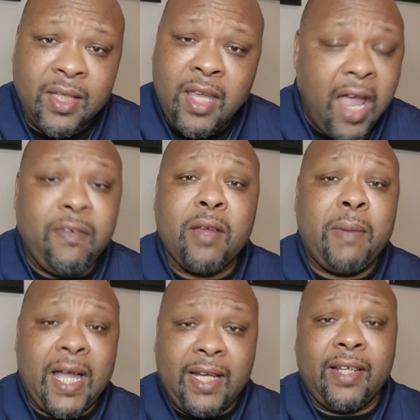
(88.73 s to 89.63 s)

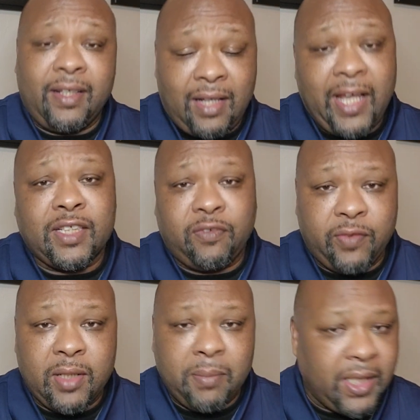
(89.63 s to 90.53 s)
Everybody likes
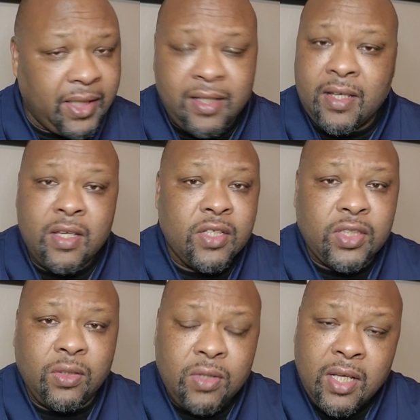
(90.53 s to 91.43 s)
free money.
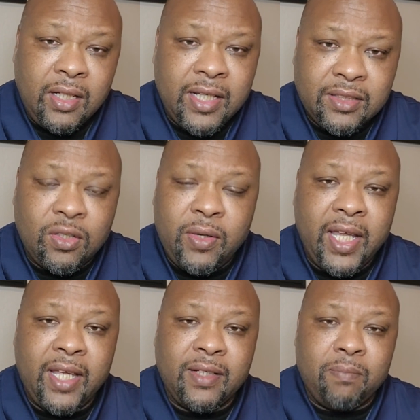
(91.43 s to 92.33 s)
So let's go
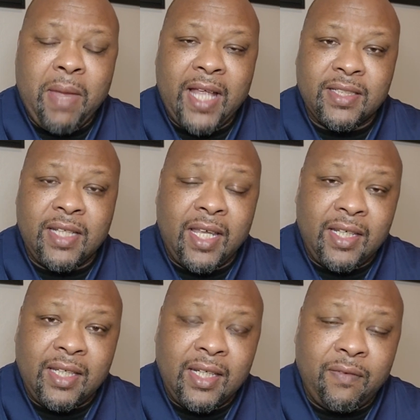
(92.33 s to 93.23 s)
ahead and match that.
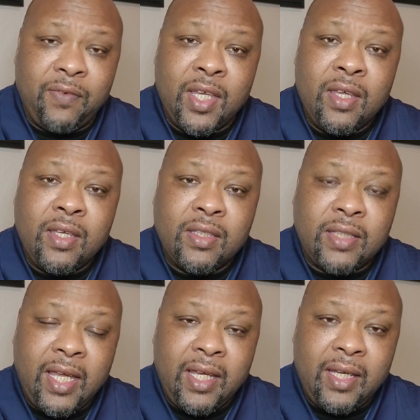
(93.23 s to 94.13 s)
And
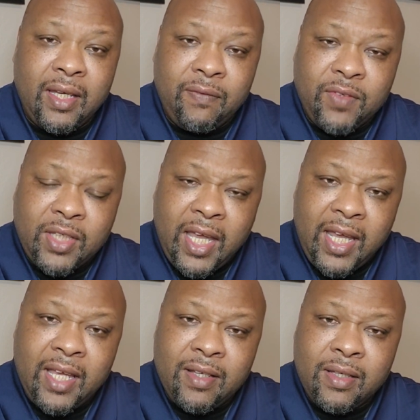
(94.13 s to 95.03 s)
if you
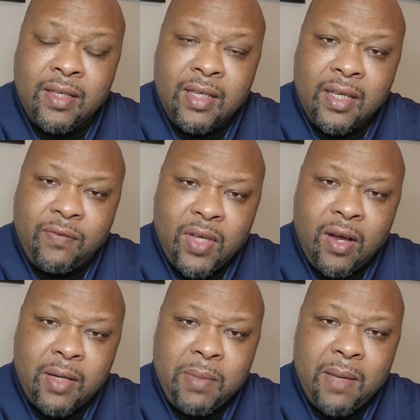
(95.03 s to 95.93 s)
can, if you
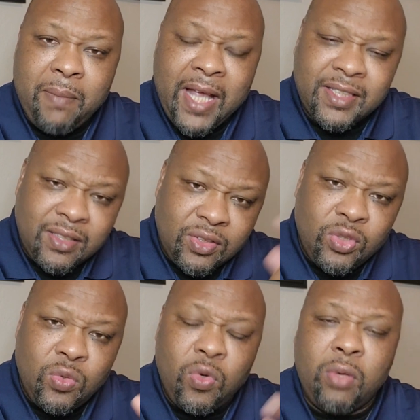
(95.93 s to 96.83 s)
already been matching,
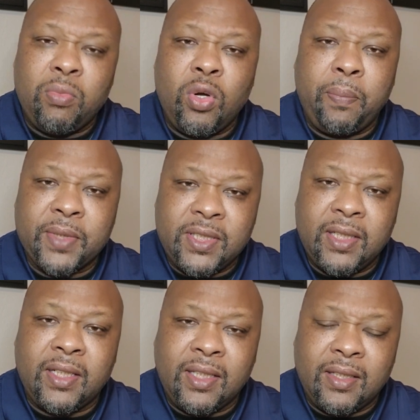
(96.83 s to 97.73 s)
do 1 more
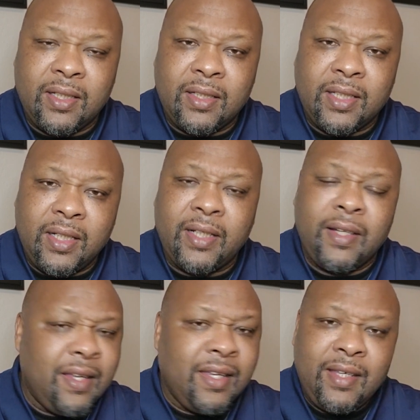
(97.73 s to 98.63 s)
percent a year.
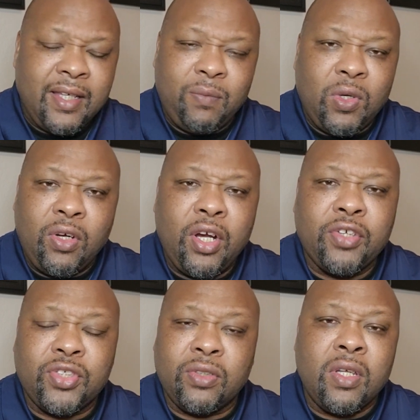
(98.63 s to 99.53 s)
It won't
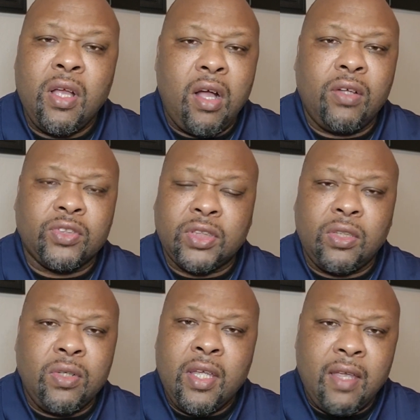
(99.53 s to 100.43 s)
hurt you.
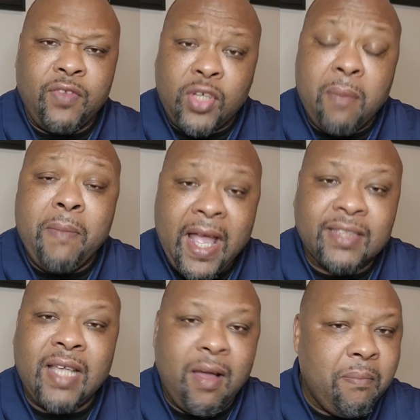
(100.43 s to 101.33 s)
Also, if you can
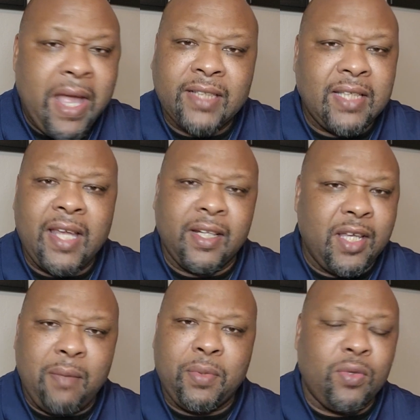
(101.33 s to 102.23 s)
max out, it'll
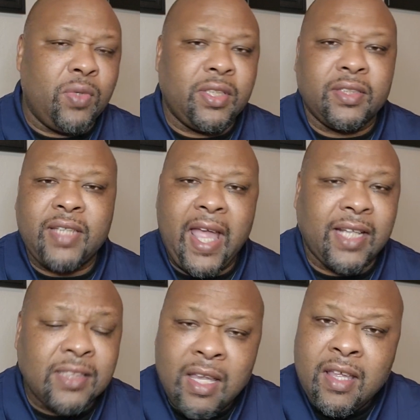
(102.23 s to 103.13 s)
help you with your
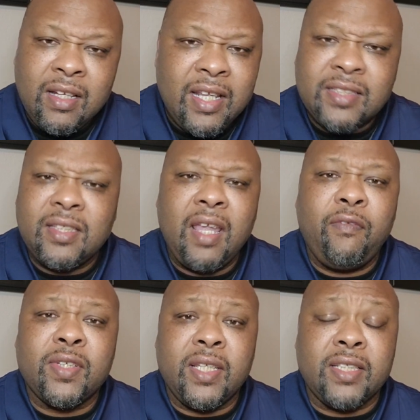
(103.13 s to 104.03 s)
tax. Let's say,
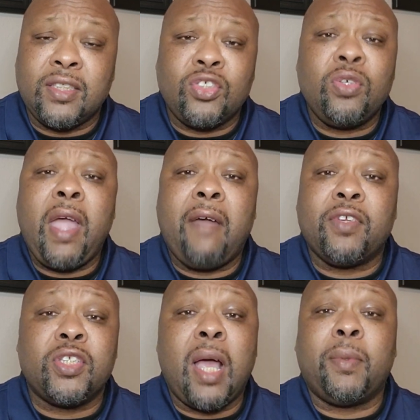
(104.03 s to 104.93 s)
for instance, you have a
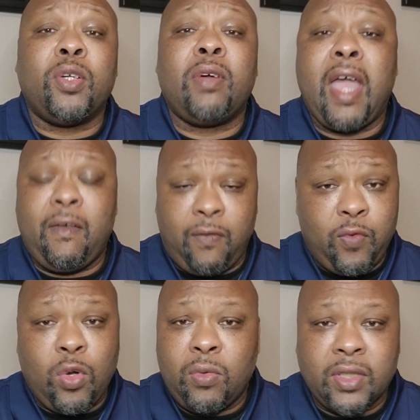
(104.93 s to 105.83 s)
job that don't have a
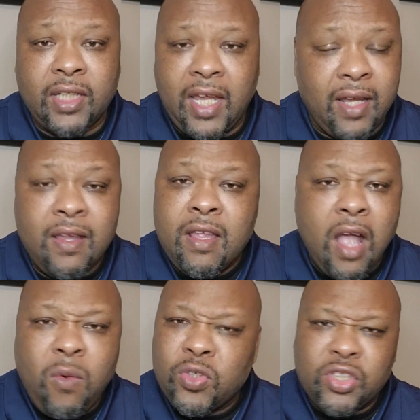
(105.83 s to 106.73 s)
401k.
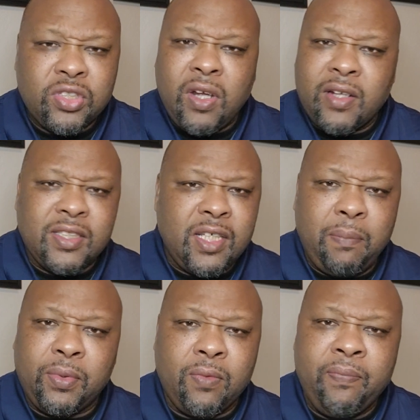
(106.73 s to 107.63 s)
I want you to start
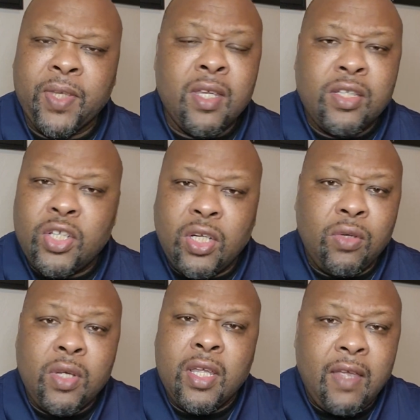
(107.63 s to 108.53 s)
simple.
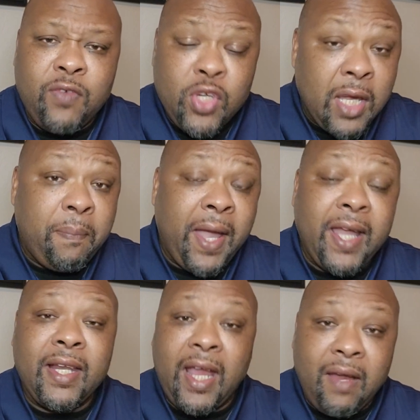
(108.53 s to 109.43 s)
If you get
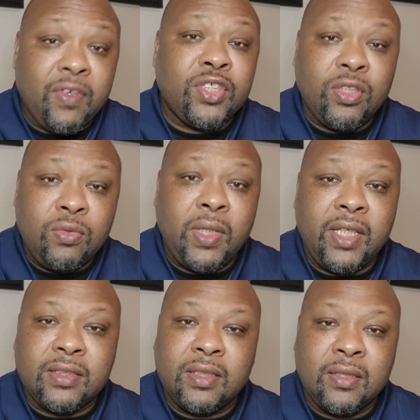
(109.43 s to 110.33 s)
paid every 2
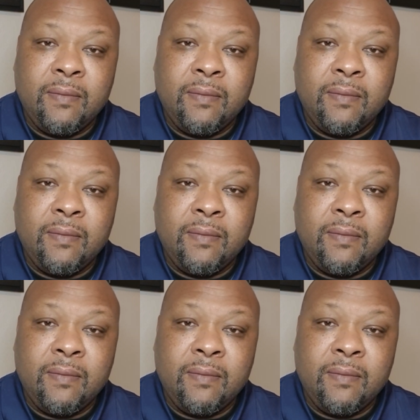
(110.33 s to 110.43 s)
weeks,